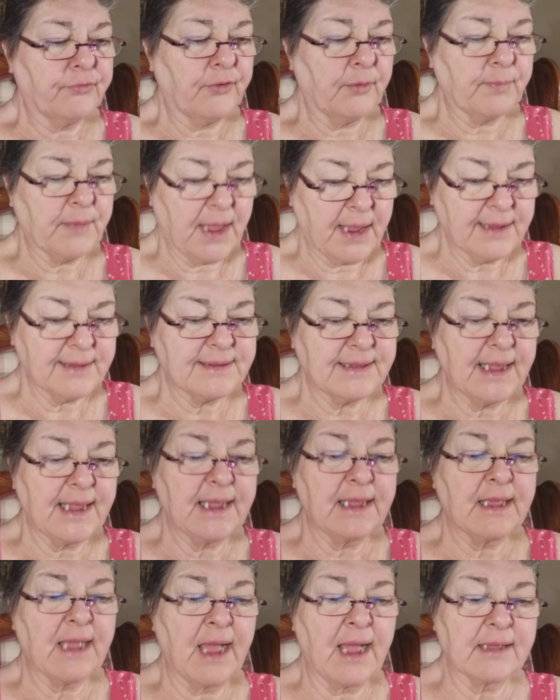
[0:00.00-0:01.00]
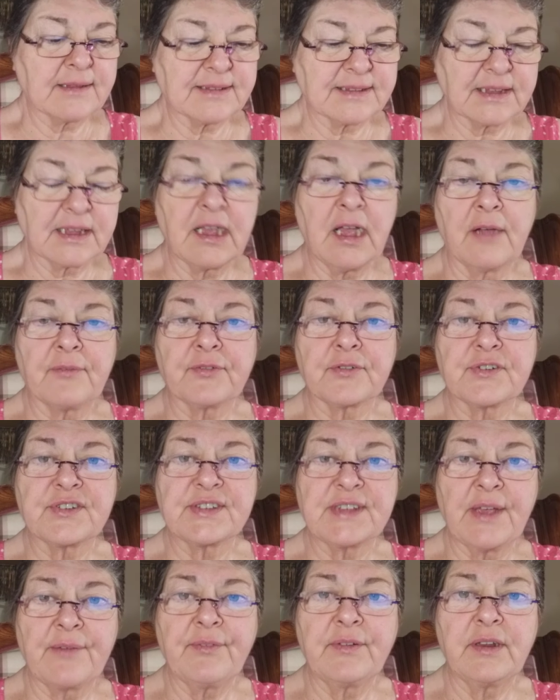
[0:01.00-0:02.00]
that date has to cover
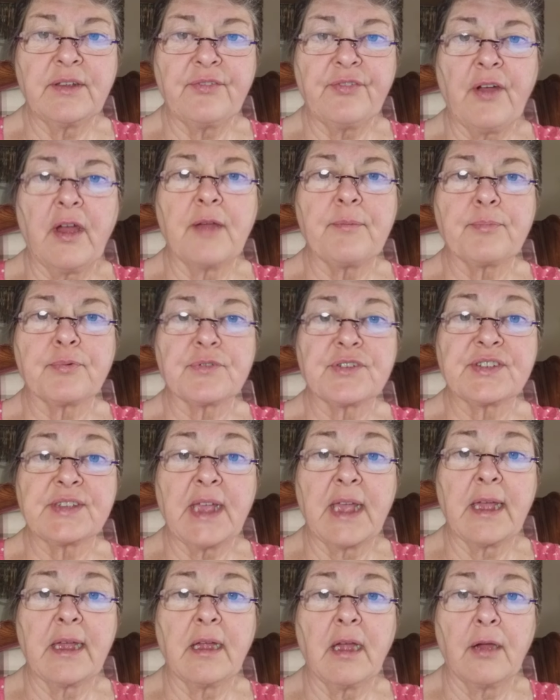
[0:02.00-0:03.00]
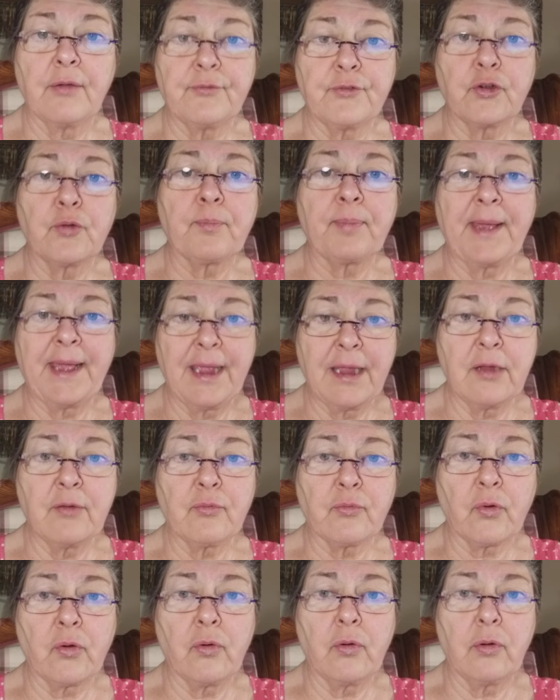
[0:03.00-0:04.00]
75% of your
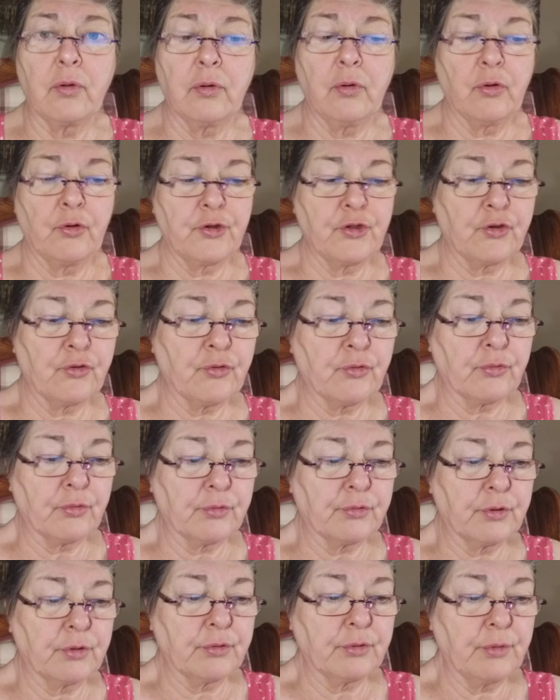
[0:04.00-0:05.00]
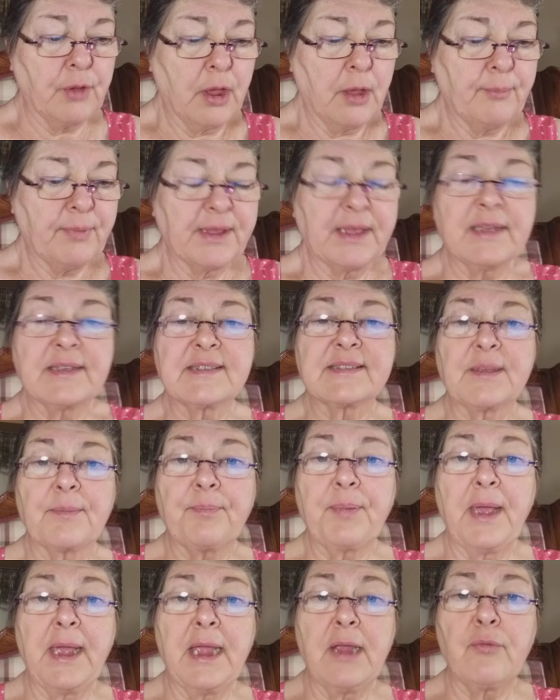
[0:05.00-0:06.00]
payroll, or because the
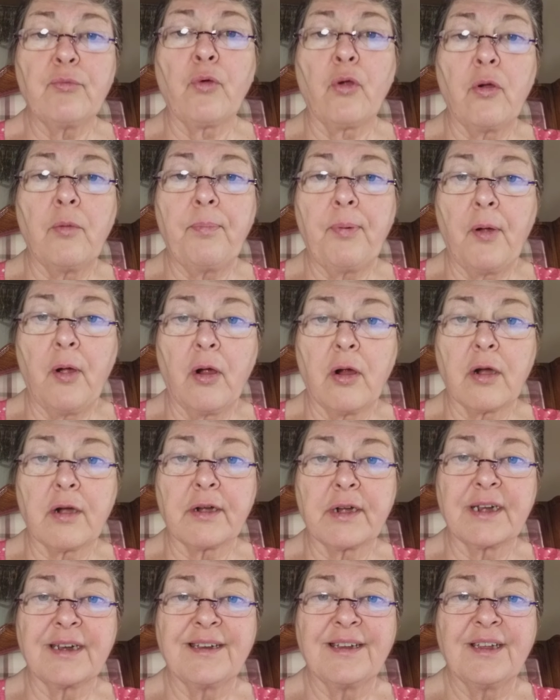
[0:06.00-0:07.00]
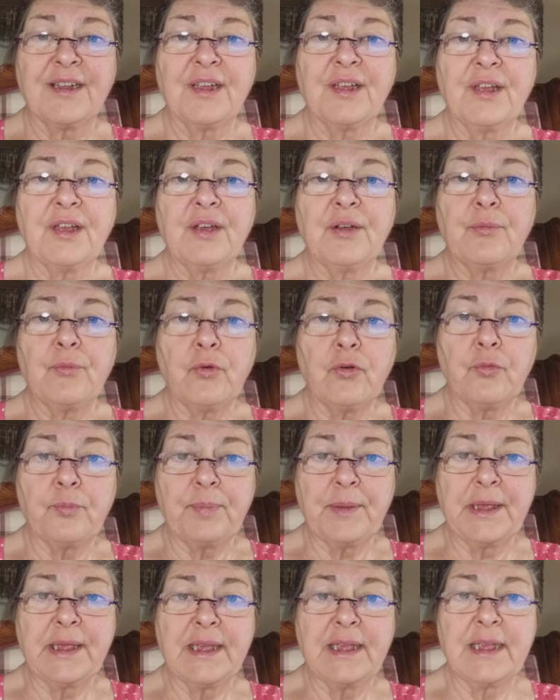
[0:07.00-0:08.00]
payroll part will
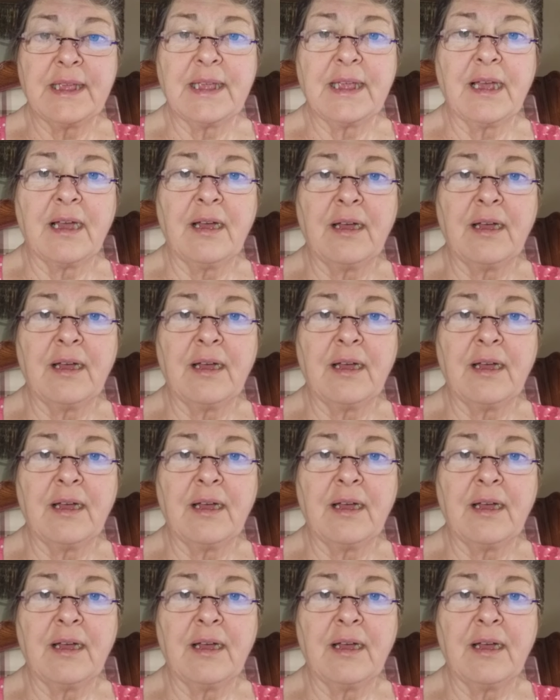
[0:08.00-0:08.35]
be,